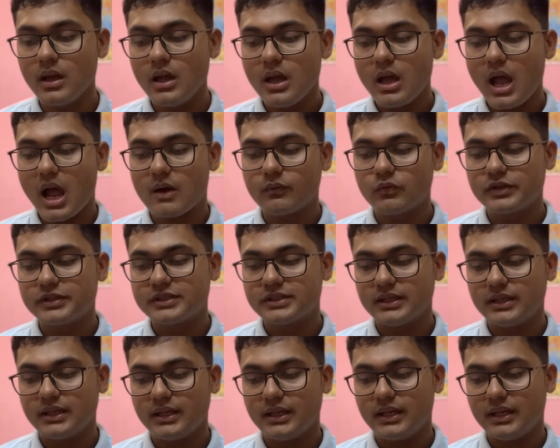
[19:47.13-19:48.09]
I would
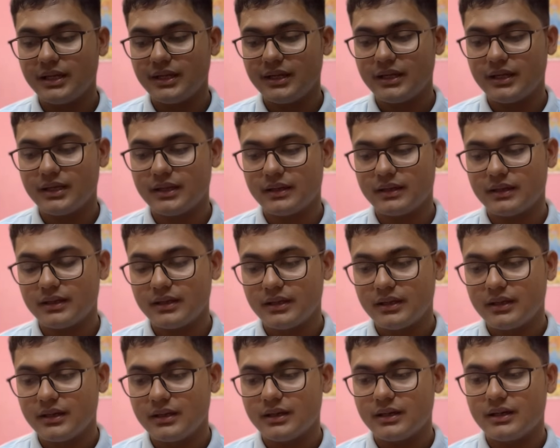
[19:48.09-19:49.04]
say
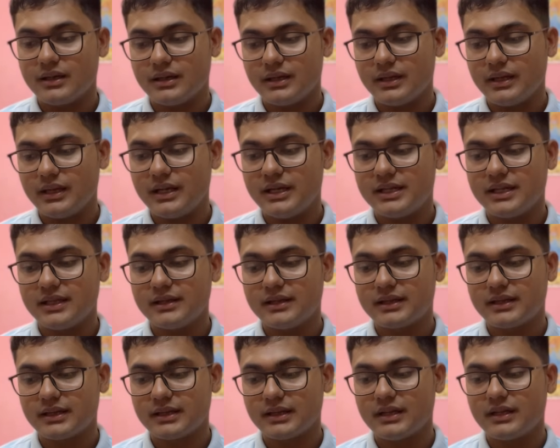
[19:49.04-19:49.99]
it
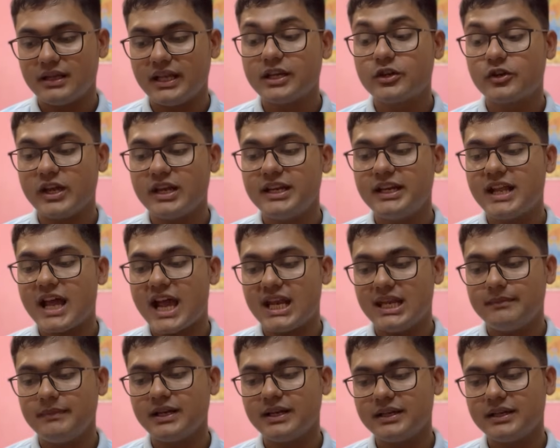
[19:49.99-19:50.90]
is like really dynamic.